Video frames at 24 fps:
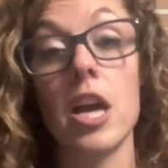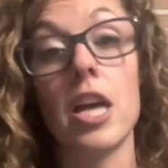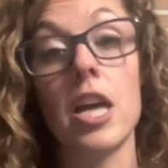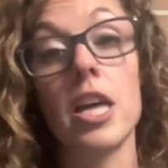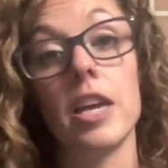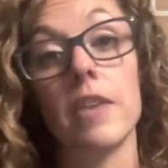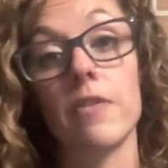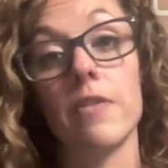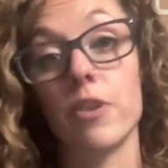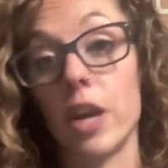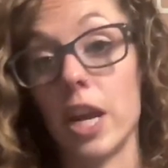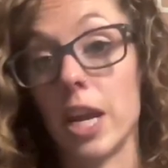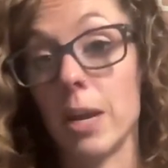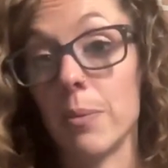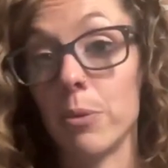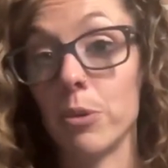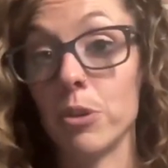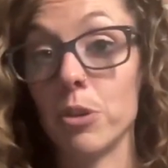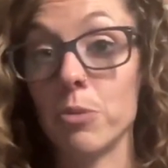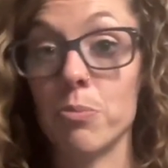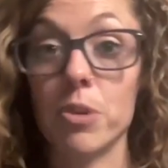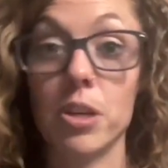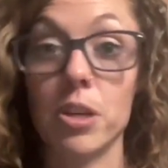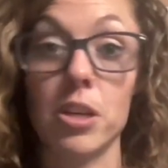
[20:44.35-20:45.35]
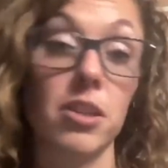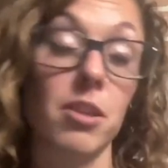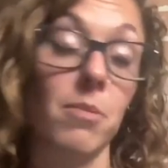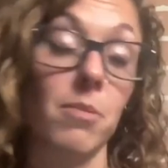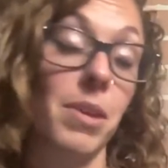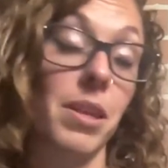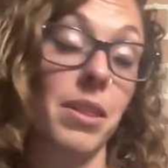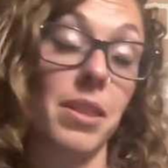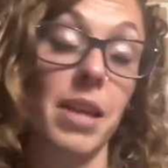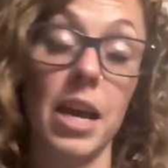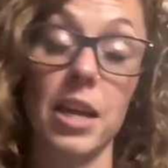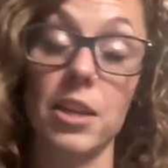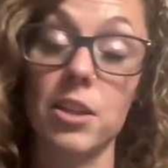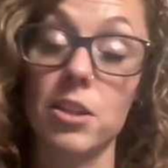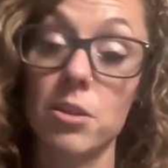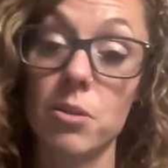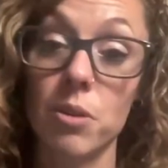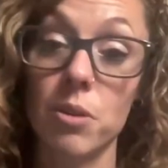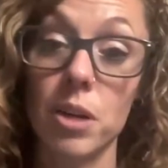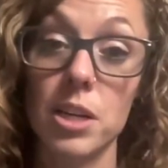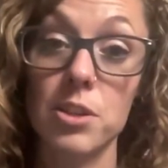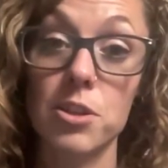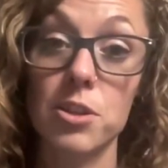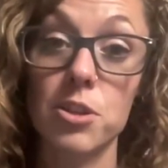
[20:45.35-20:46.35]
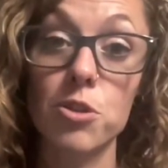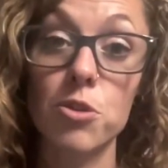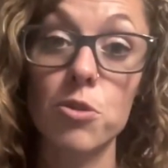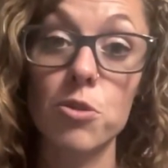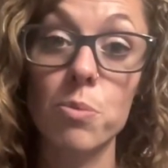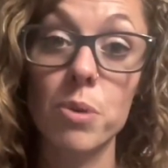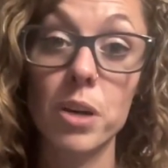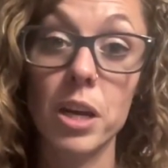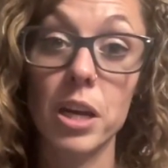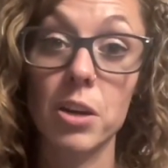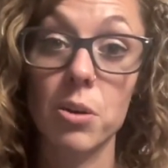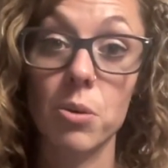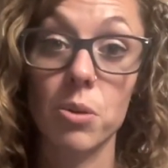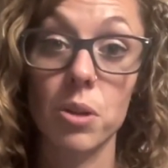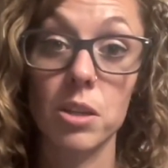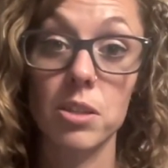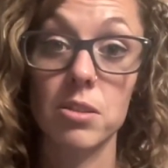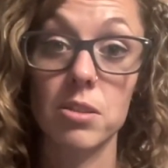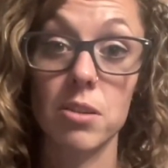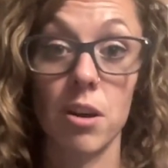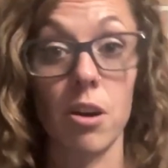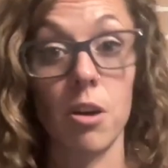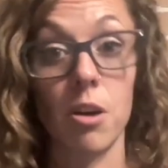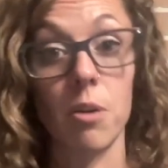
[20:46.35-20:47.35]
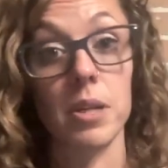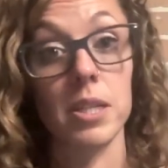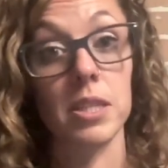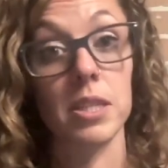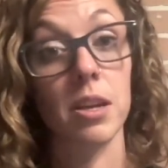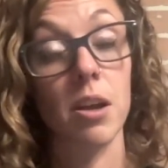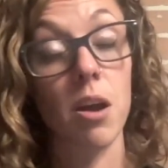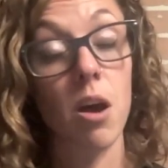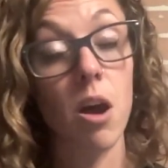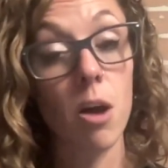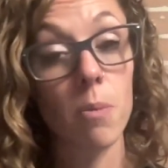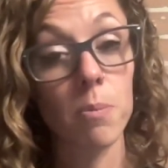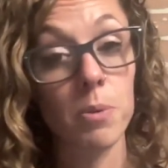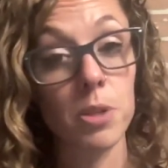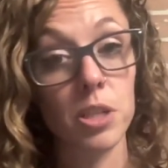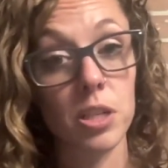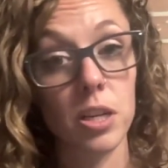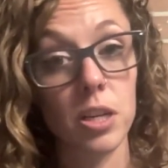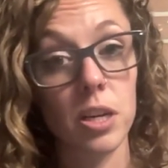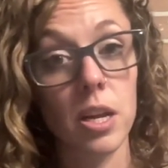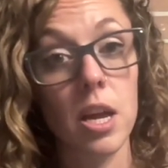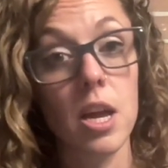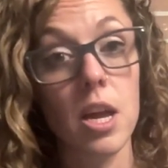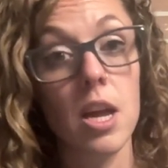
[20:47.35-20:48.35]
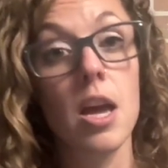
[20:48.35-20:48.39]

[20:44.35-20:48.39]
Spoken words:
If you're able to print them, then that's great too. But I know that's not always an option.